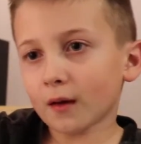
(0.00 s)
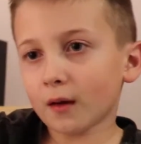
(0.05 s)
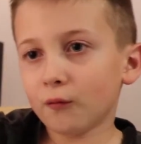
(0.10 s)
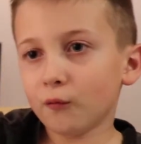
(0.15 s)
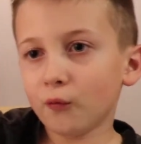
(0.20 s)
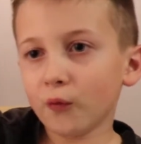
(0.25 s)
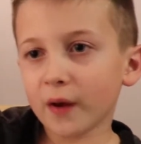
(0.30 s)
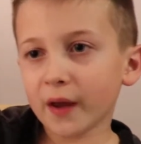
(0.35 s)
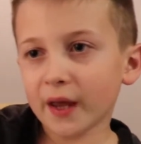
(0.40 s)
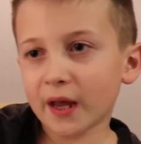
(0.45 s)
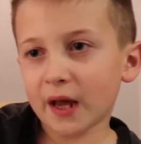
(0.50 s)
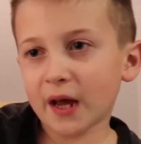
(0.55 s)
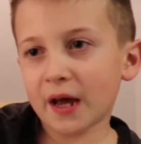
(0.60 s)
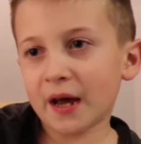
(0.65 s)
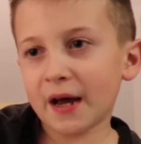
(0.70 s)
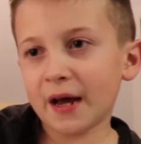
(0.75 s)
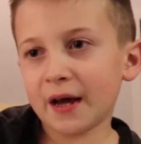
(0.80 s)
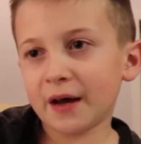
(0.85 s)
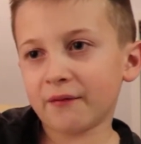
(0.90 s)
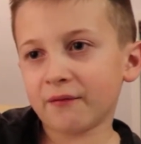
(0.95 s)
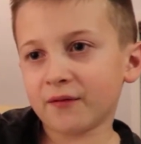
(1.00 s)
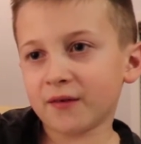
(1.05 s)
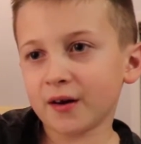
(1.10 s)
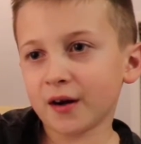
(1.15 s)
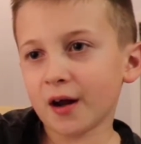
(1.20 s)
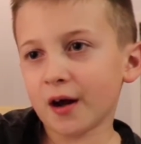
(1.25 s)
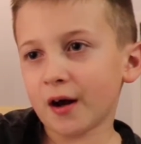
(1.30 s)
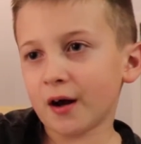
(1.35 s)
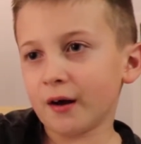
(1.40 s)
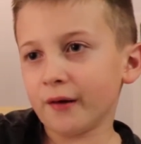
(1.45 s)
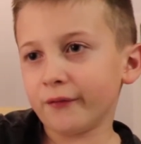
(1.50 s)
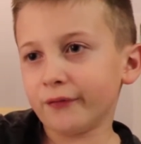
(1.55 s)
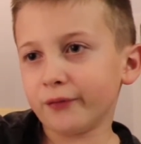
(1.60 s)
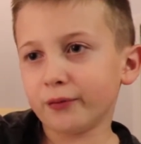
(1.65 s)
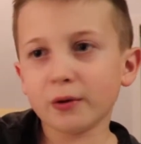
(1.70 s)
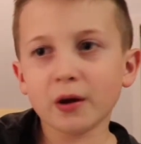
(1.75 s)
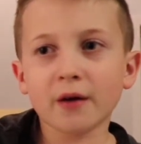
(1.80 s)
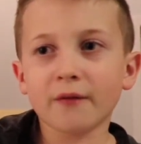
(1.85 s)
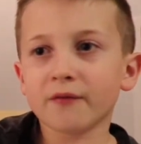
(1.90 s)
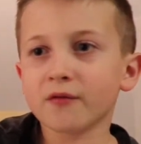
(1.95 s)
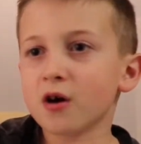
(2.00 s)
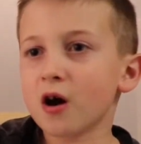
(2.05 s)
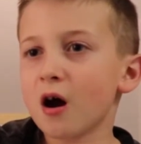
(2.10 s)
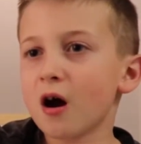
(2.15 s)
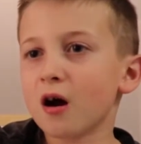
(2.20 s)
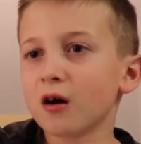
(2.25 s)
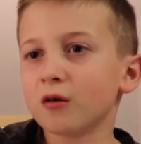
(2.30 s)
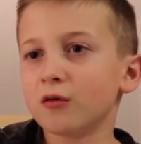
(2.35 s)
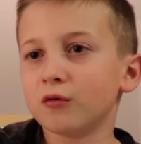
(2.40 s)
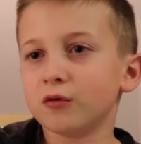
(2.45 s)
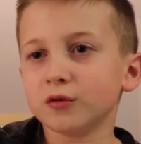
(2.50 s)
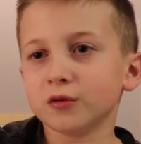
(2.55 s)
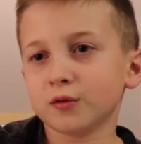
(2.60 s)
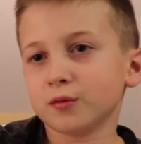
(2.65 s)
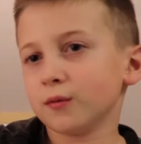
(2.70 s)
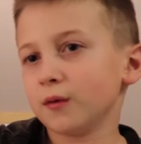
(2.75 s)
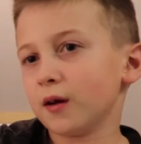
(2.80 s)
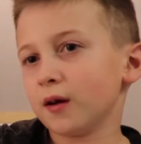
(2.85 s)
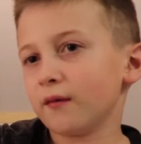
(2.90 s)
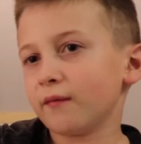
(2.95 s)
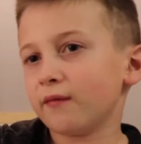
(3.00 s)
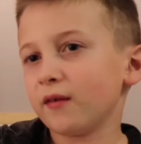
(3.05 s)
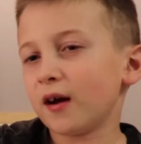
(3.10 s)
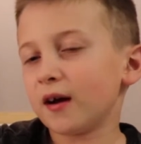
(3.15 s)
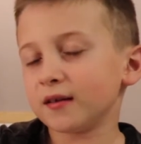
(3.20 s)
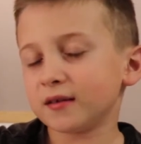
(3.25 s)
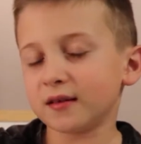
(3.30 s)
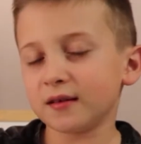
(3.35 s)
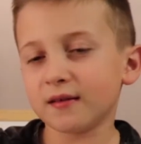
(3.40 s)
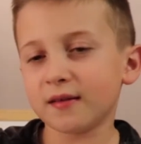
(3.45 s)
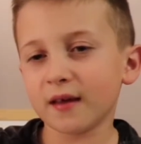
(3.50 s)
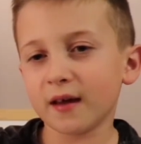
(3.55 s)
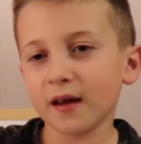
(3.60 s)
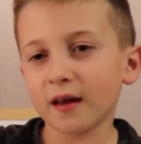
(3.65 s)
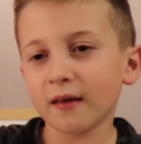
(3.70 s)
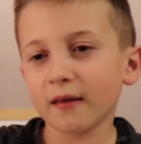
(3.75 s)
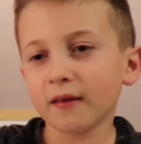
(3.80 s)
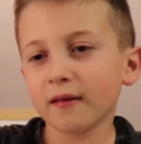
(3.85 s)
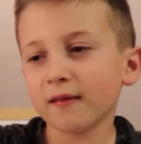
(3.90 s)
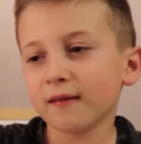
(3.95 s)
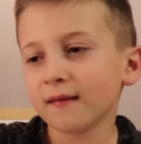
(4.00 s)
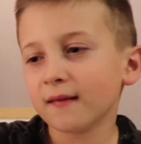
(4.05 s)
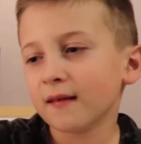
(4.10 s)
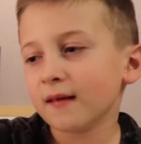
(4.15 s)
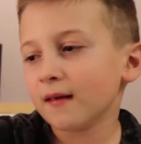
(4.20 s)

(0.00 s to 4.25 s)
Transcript: we have gloves, we have goggles, we have lots of things.